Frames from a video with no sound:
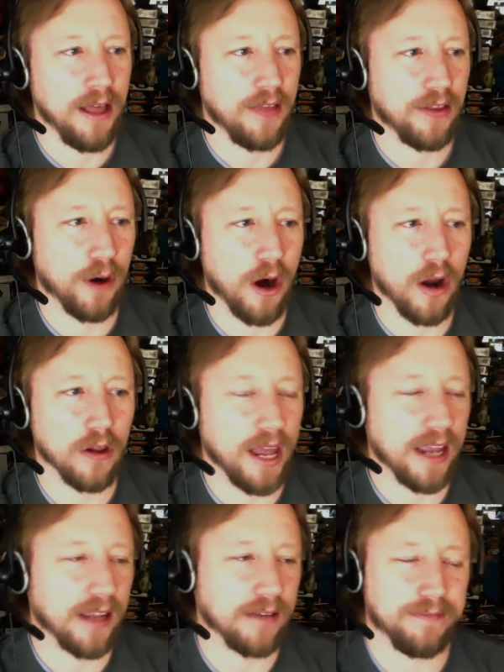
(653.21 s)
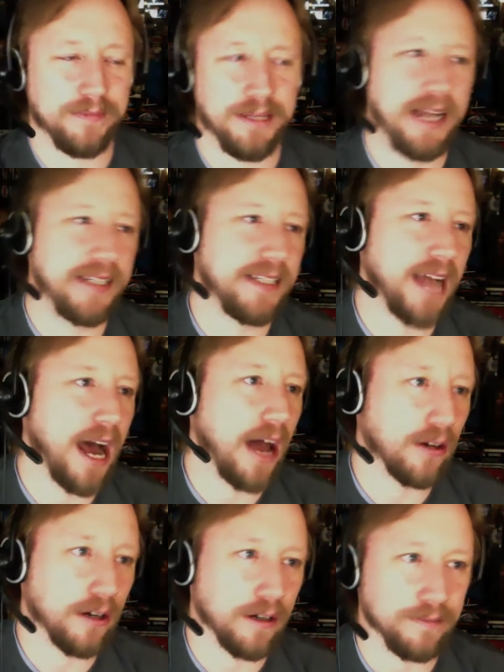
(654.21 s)
They were all like
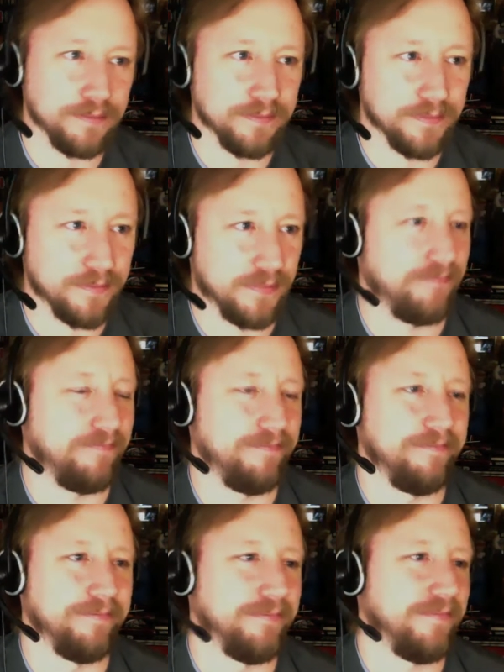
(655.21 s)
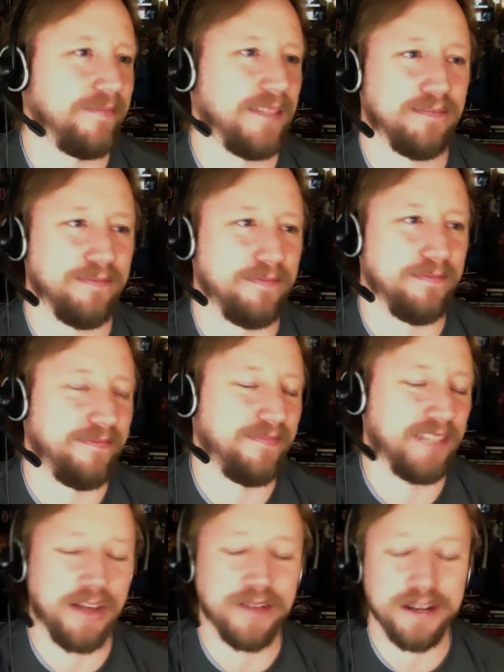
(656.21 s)

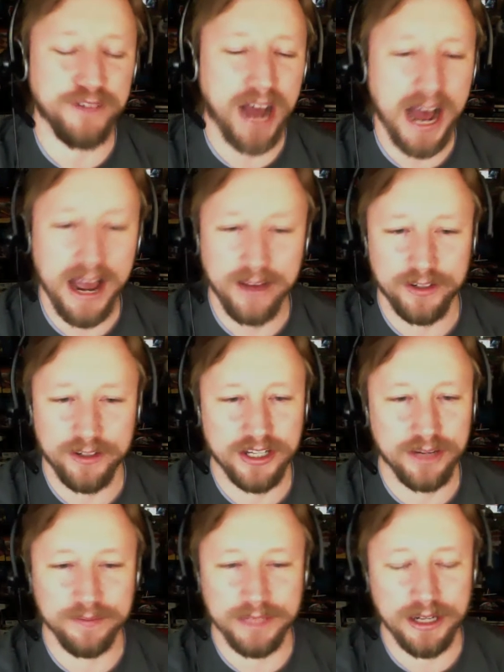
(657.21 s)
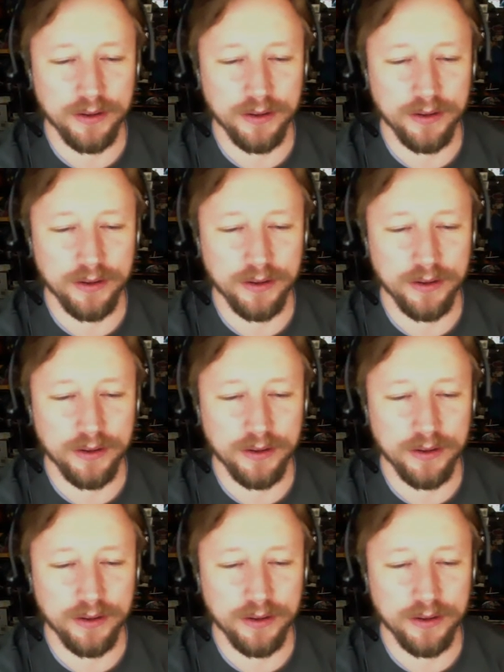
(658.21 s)
$1.75 or some,